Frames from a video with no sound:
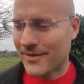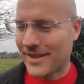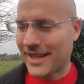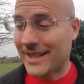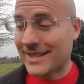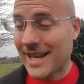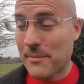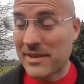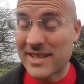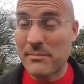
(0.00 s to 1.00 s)
for things
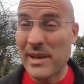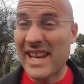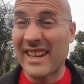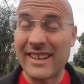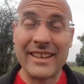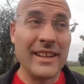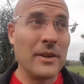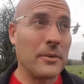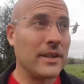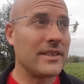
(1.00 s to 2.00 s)
come into being,
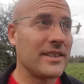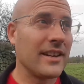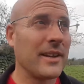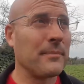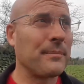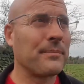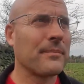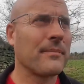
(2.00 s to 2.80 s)
which you